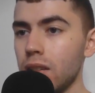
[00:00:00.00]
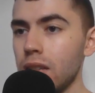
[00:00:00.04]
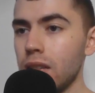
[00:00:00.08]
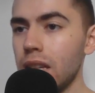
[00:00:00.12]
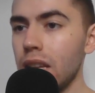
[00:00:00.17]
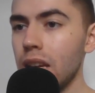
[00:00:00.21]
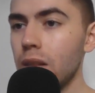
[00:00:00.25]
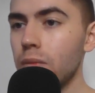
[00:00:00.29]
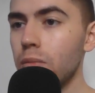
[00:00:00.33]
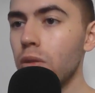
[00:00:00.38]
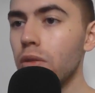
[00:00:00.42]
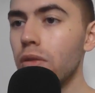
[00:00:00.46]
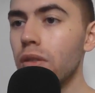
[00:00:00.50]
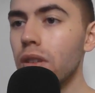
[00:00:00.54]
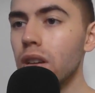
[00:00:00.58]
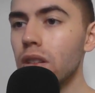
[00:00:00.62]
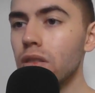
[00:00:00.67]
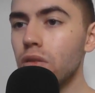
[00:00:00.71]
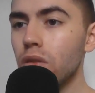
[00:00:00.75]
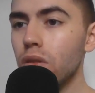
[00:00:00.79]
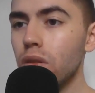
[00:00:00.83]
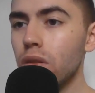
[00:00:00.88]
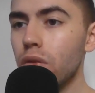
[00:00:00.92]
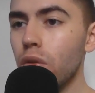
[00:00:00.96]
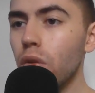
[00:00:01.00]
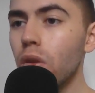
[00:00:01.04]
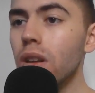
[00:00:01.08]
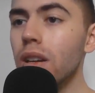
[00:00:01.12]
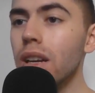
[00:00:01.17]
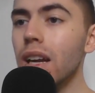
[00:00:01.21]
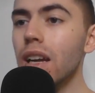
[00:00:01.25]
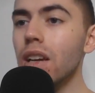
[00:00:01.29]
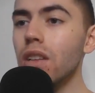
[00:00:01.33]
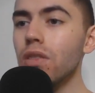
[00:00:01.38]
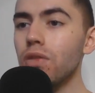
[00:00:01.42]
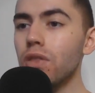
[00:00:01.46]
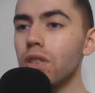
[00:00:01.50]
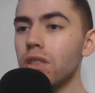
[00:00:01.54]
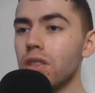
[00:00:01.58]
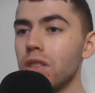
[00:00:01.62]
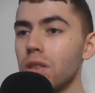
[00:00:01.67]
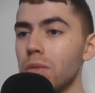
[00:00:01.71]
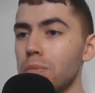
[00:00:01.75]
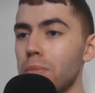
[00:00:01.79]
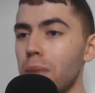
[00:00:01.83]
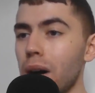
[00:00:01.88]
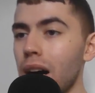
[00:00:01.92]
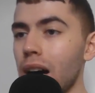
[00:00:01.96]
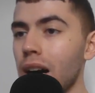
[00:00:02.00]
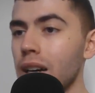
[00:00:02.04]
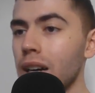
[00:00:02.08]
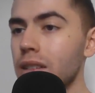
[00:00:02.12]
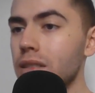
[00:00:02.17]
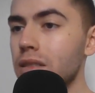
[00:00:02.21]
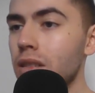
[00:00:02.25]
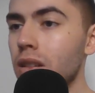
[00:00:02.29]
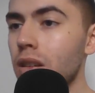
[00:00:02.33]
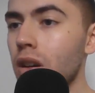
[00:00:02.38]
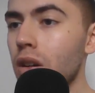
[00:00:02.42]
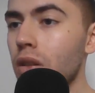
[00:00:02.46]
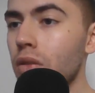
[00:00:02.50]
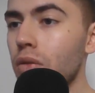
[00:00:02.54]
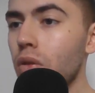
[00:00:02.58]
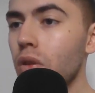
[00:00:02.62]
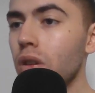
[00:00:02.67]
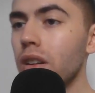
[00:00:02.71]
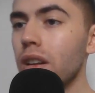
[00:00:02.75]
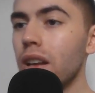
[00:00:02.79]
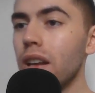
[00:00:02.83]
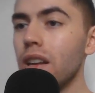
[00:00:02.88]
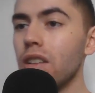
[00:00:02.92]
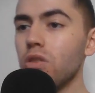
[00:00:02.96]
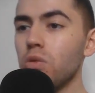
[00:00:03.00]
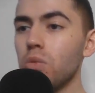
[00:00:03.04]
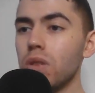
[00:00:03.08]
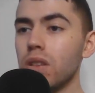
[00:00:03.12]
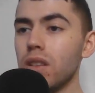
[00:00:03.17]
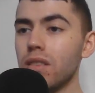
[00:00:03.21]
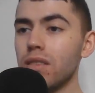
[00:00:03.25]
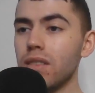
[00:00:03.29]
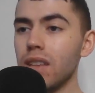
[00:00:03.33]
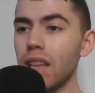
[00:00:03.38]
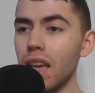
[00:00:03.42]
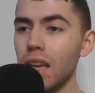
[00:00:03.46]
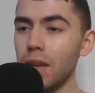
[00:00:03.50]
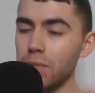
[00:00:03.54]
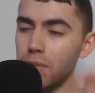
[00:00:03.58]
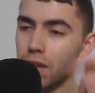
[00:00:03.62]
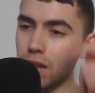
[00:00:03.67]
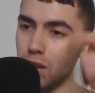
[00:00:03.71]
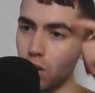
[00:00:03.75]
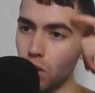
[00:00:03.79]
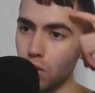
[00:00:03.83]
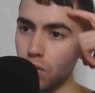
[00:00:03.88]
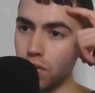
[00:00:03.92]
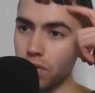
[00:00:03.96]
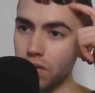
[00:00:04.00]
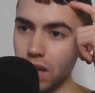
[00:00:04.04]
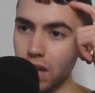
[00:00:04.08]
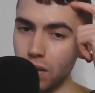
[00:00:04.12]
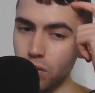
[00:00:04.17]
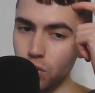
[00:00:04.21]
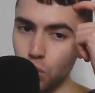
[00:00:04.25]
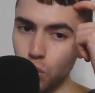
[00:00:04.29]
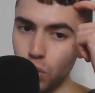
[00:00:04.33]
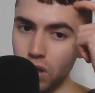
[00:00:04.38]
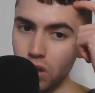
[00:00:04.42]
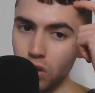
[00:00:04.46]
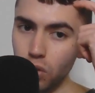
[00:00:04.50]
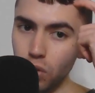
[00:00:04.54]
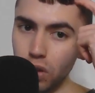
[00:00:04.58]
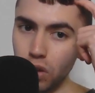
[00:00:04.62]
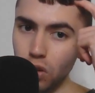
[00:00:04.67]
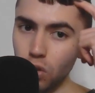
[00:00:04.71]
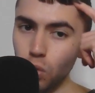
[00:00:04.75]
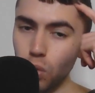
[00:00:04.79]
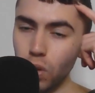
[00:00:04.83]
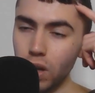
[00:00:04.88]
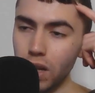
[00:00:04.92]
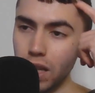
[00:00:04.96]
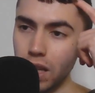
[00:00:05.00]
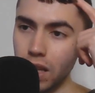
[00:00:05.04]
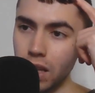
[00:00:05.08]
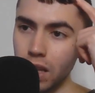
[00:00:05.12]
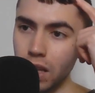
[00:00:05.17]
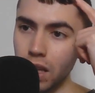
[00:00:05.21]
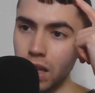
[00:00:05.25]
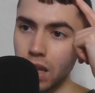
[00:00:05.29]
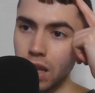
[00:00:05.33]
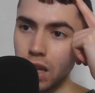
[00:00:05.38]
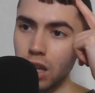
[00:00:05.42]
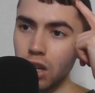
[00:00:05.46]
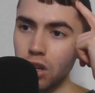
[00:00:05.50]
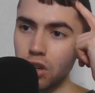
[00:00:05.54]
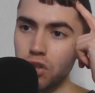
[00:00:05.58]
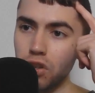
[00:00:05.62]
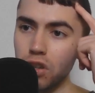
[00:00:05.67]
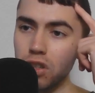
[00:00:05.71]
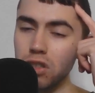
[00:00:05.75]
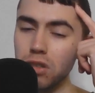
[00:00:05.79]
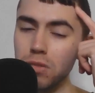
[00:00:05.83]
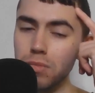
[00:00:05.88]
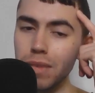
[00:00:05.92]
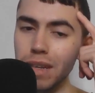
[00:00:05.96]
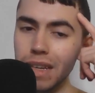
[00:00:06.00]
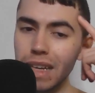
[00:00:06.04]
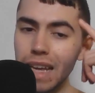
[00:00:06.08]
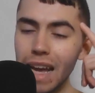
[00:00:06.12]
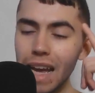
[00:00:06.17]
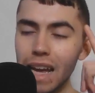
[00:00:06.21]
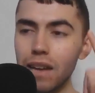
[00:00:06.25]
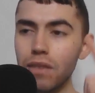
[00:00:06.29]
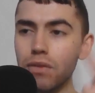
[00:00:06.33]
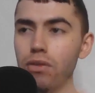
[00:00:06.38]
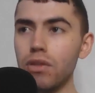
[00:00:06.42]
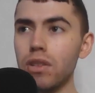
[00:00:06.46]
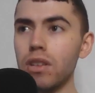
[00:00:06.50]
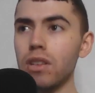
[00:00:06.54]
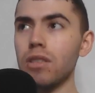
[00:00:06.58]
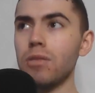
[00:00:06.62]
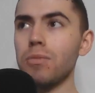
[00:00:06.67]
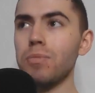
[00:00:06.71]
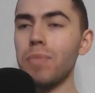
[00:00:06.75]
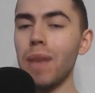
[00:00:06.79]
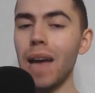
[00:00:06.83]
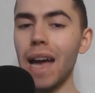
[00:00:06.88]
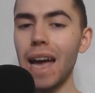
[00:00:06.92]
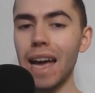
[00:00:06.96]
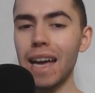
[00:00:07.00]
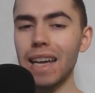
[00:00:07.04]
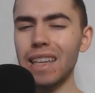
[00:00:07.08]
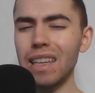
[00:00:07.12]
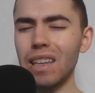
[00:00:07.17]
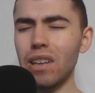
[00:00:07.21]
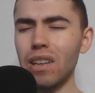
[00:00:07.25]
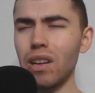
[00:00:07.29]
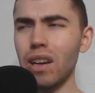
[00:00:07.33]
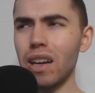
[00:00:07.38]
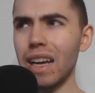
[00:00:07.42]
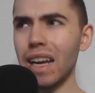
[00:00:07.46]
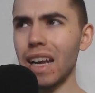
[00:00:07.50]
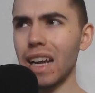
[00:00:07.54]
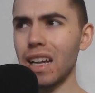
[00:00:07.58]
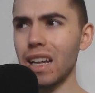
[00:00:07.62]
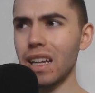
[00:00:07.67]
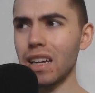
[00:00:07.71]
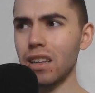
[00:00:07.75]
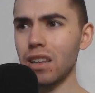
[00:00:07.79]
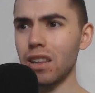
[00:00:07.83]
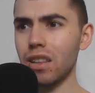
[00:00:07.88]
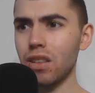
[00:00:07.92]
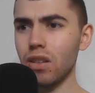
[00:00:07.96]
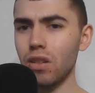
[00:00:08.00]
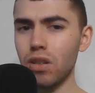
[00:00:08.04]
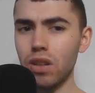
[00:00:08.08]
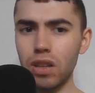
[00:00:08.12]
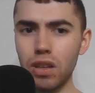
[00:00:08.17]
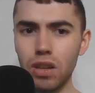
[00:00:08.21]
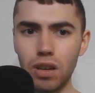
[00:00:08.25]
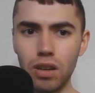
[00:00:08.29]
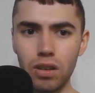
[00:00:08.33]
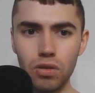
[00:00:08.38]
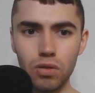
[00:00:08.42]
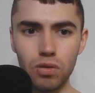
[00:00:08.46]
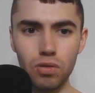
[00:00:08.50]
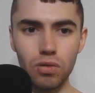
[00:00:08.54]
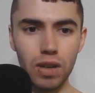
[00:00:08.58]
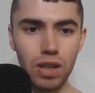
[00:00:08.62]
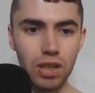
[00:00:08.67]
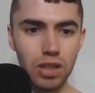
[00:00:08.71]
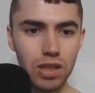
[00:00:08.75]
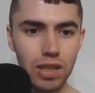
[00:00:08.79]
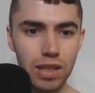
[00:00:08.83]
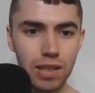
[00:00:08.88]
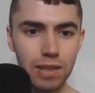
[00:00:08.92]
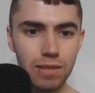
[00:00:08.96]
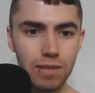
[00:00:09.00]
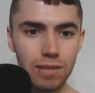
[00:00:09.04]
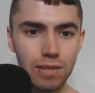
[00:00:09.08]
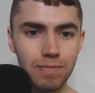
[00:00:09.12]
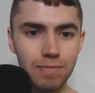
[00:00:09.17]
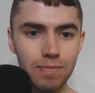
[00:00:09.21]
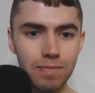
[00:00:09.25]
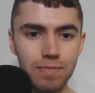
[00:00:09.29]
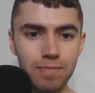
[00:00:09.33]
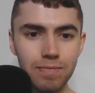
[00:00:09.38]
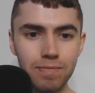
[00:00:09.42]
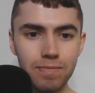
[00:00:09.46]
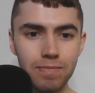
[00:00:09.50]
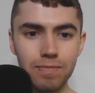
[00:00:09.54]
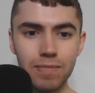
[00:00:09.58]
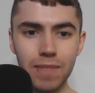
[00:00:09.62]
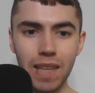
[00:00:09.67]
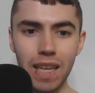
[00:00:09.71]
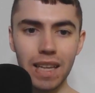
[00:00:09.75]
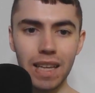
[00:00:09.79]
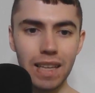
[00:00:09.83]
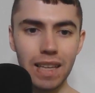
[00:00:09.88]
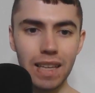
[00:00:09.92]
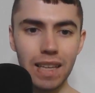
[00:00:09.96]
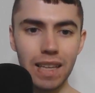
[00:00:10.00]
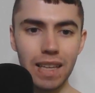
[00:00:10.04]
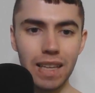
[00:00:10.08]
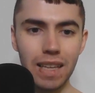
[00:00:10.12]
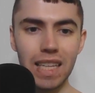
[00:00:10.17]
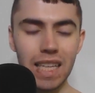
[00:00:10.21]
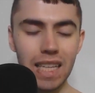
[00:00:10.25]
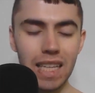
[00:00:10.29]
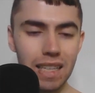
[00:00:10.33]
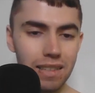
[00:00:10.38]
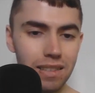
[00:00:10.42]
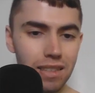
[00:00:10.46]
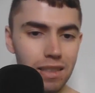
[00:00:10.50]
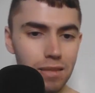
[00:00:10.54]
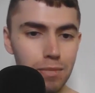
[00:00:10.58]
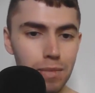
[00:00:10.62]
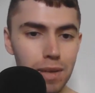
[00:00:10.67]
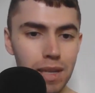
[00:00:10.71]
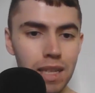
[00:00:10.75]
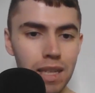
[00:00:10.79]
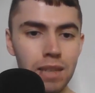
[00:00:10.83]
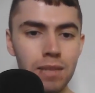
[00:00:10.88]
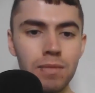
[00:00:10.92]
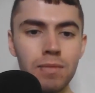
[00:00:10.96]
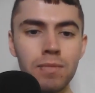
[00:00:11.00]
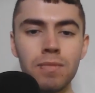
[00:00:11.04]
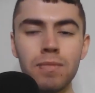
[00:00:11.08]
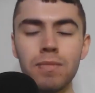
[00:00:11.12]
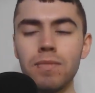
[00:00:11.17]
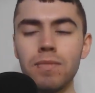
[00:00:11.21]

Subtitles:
Now, moving on to the 49ers versus the Bucks. 49ers win this game in overtime, 23-20. Christian McCaffrey is back. He had 30 yards rushing. They kind of eased him in.